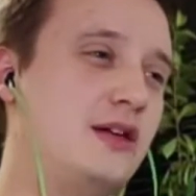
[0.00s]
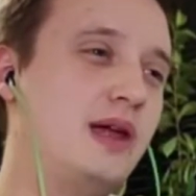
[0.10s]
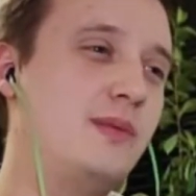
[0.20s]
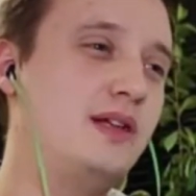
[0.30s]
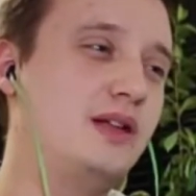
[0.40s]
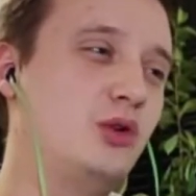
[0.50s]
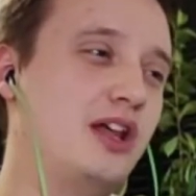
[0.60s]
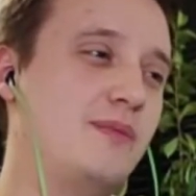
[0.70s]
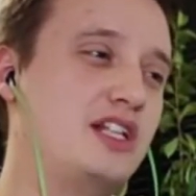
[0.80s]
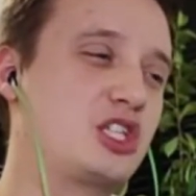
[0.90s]
maybe it would
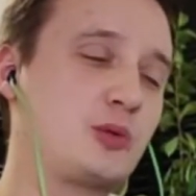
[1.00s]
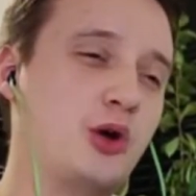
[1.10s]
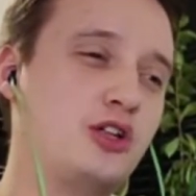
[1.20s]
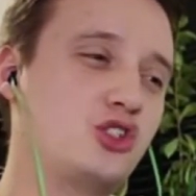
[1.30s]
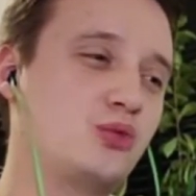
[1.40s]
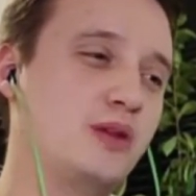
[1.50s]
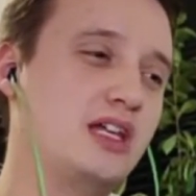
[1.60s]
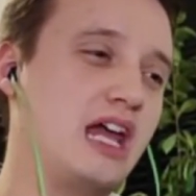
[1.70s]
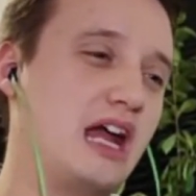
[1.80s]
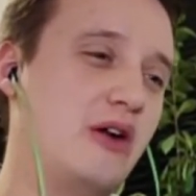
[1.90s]
have been smarter to
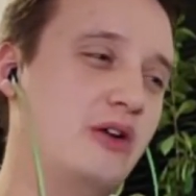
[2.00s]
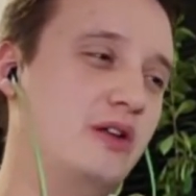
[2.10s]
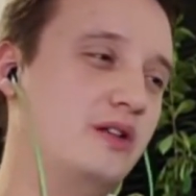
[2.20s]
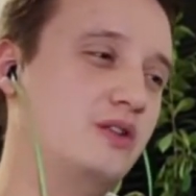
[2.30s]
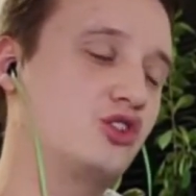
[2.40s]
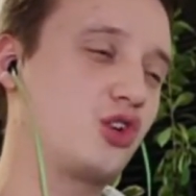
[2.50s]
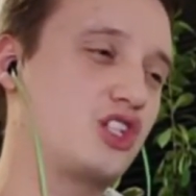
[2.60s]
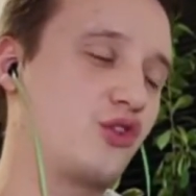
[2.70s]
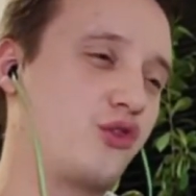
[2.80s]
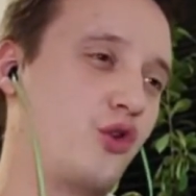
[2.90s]
make Eren
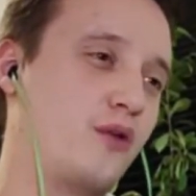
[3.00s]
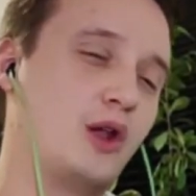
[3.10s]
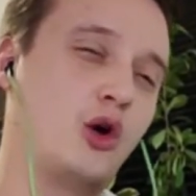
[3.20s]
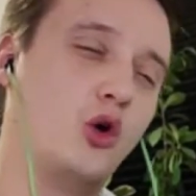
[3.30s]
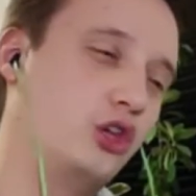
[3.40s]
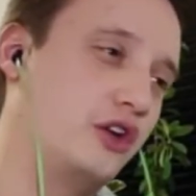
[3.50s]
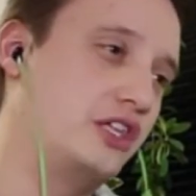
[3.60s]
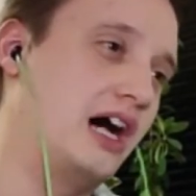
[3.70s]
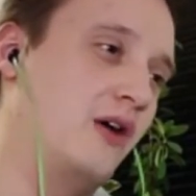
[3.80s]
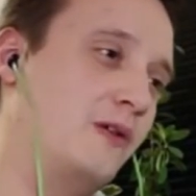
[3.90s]
transform and hold her
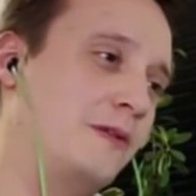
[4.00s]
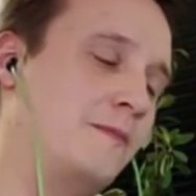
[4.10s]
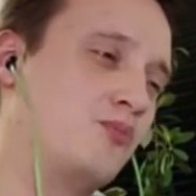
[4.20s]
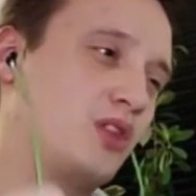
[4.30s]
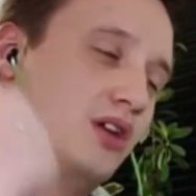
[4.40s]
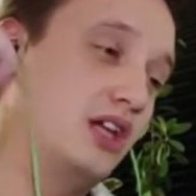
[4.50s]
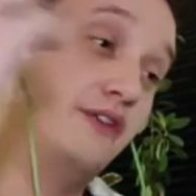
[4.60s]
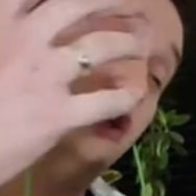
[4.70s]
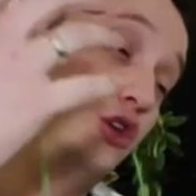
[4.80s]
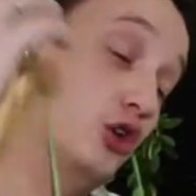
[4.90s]
down. If
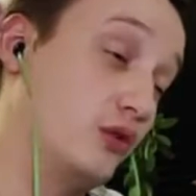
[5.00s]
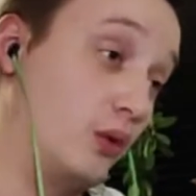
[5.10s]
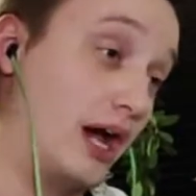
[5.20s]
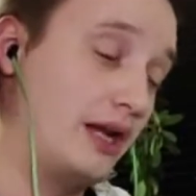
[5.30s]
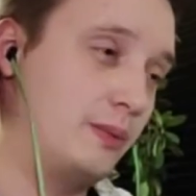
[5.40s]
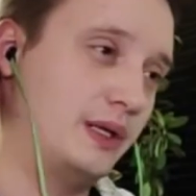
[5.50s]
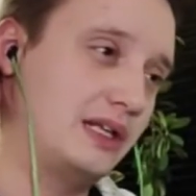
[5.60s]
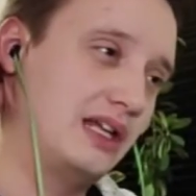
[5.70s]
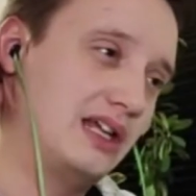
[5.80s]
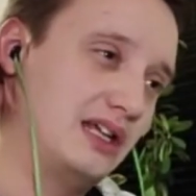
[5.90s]
he could, right?
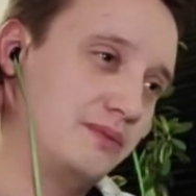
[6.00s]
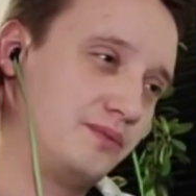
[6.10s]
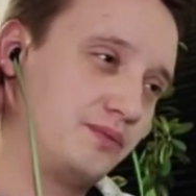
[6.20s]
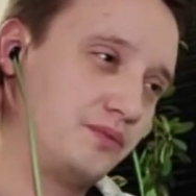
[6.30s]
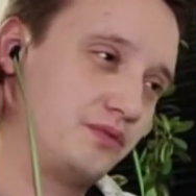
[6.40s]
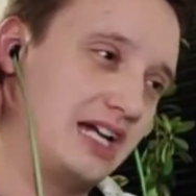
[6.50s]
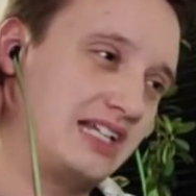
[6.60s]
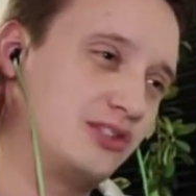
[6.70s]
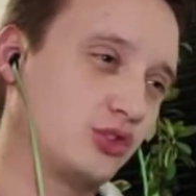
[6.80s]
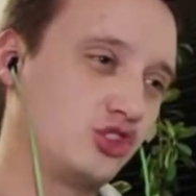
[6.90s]
But I
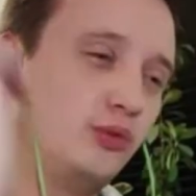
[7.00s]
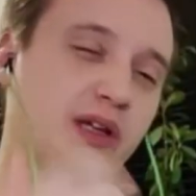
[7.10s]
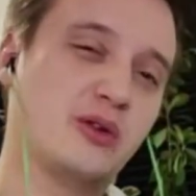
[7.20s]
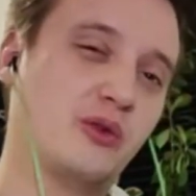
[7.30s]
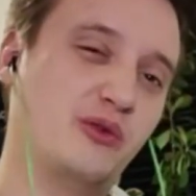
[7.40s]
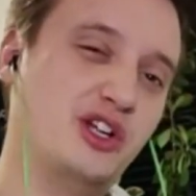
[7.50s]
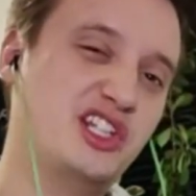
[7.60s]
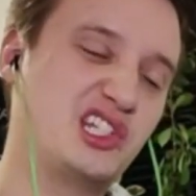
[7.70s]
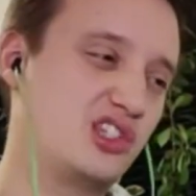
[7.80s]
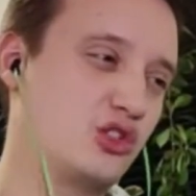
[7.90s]
guess it was too big of a
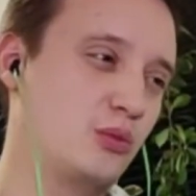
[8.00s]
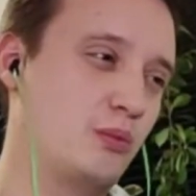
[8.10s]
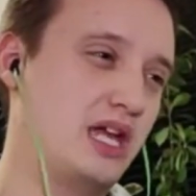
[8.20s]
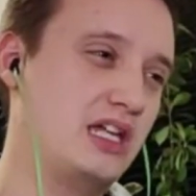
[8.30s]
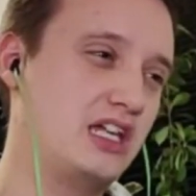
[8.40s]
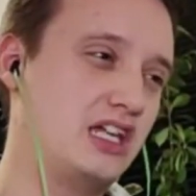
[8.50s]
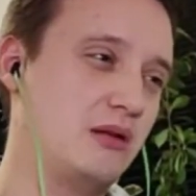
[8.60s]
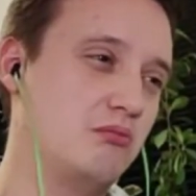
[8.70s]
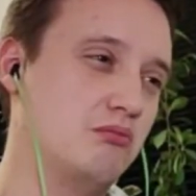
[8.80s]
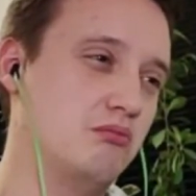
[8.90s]
risk to make
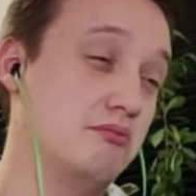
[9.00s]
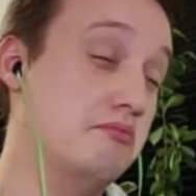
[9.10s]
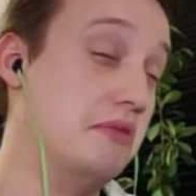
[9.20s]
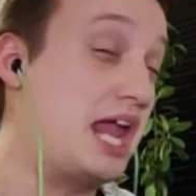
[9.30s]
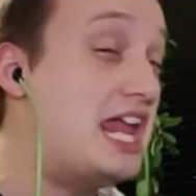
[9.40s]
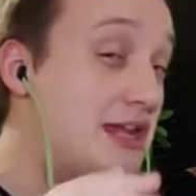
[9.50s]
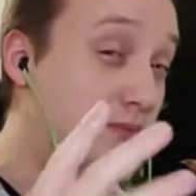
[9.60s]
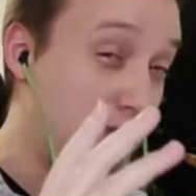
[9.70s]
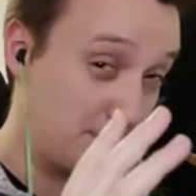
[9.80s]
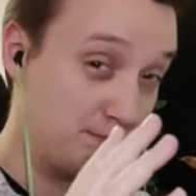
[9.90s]
him
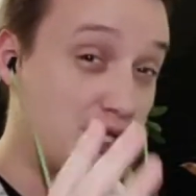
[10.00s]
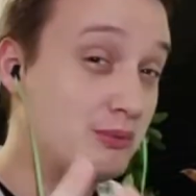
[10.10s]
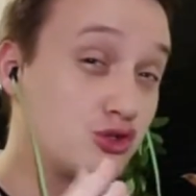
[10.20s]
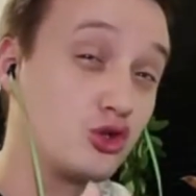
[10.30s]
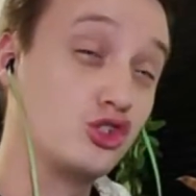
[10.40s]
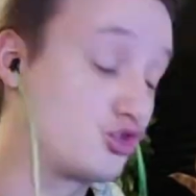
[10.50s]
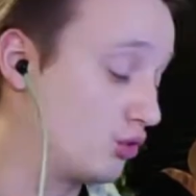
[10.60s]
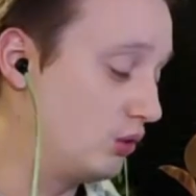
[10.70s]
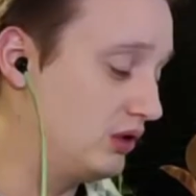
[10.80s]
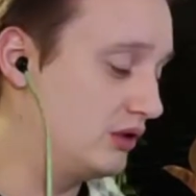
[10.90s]
maybe be able to
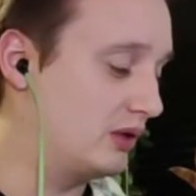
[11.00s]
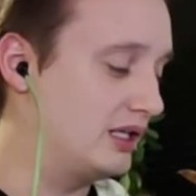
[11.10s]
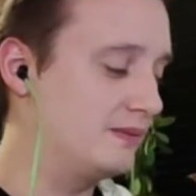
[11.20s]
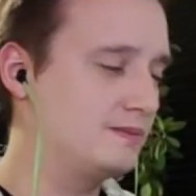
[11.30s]
control it, right?